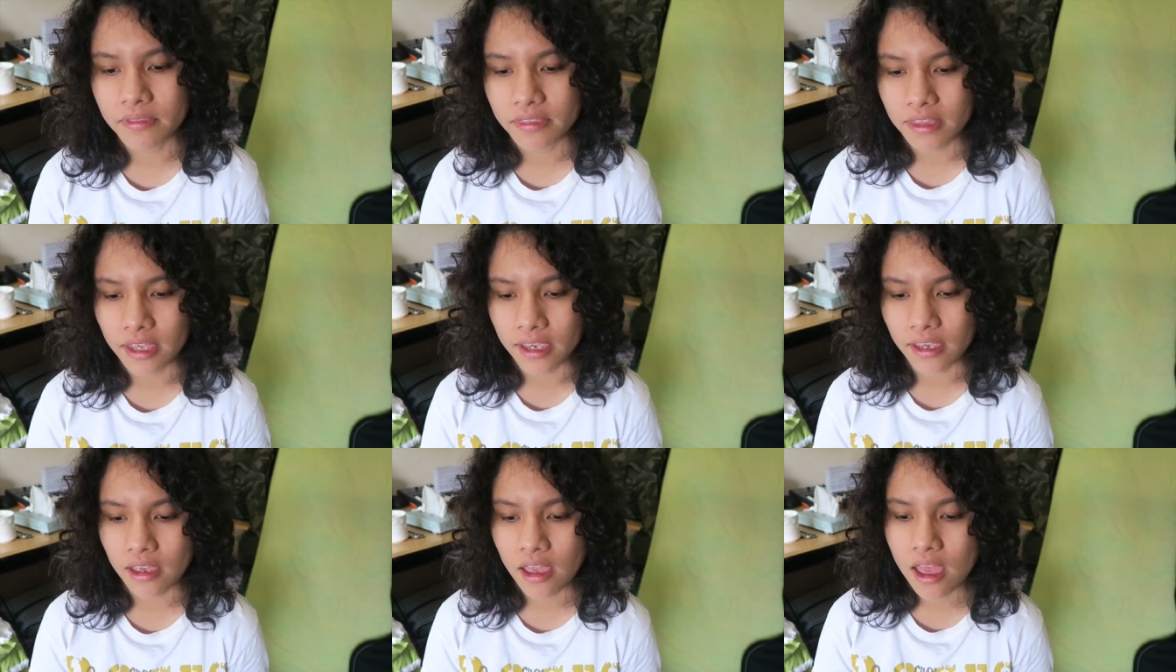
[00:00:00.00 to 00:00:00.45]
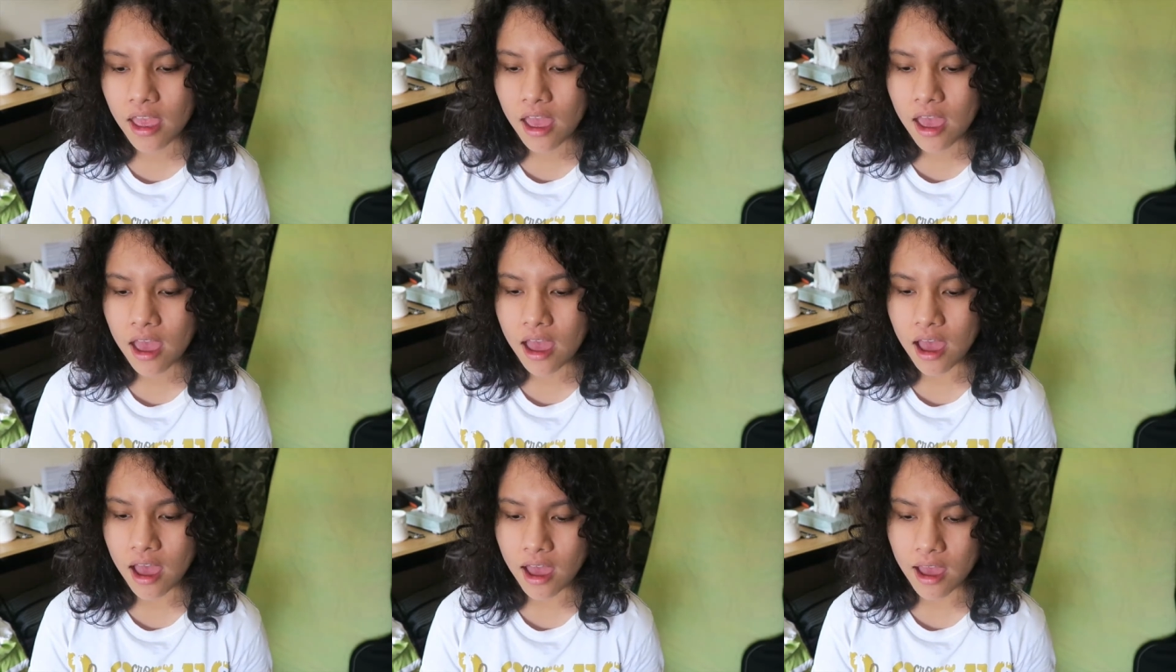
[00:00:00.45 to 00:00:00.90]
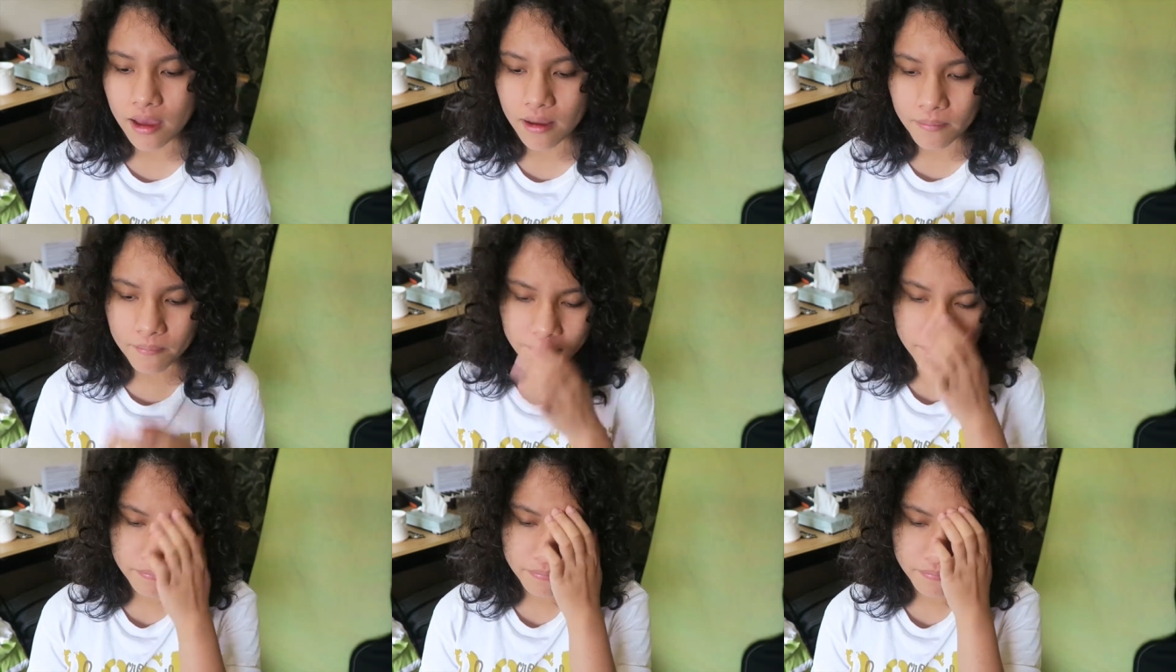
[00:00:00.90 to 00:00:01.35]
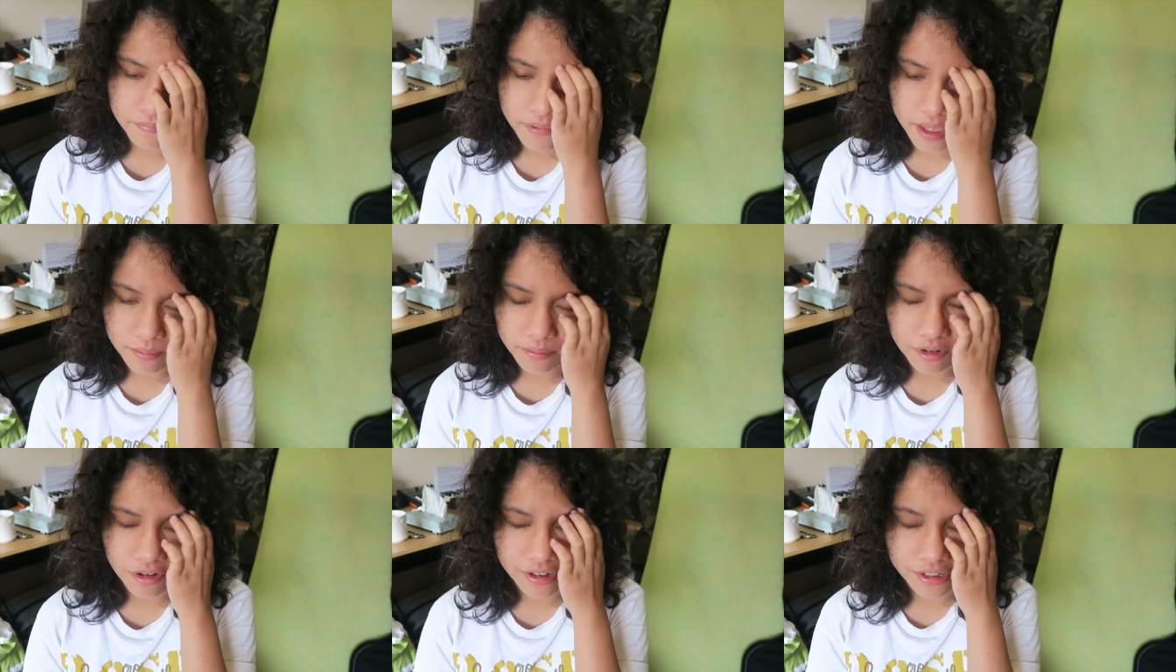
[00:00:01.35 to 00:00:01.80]
thing um,
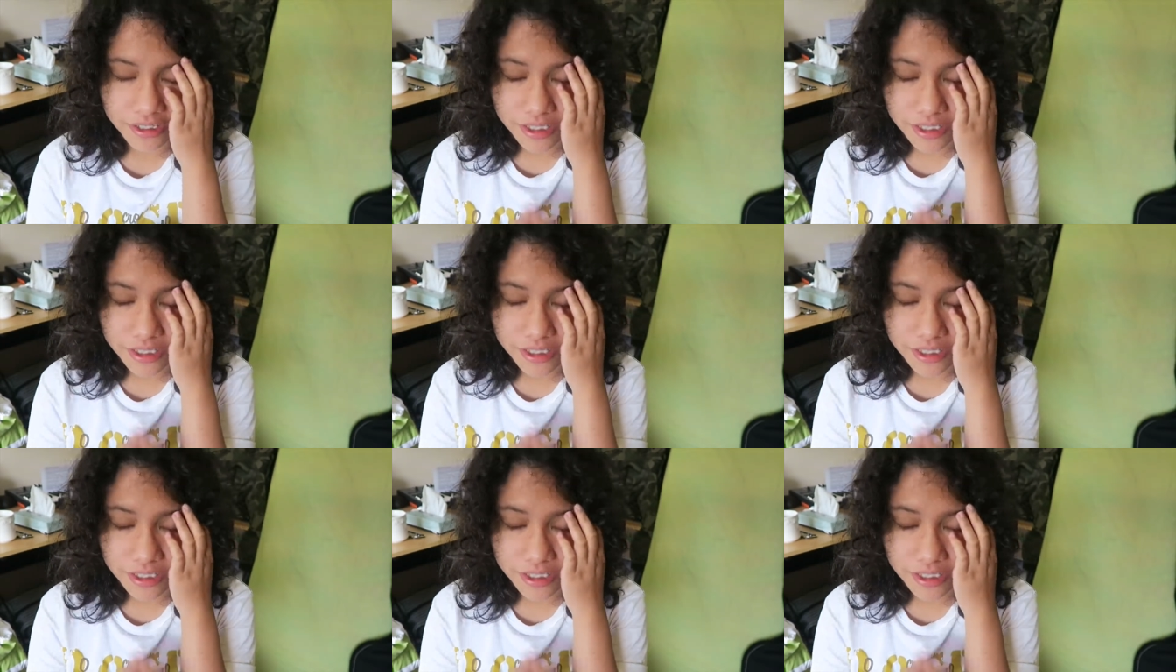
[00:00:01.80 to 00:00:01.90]
I'm not